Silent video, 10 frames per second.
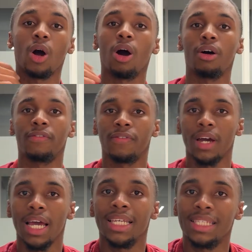of
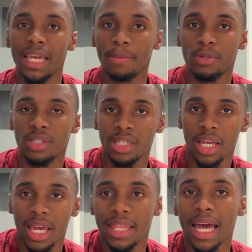steps
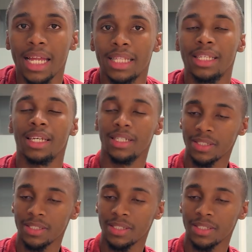that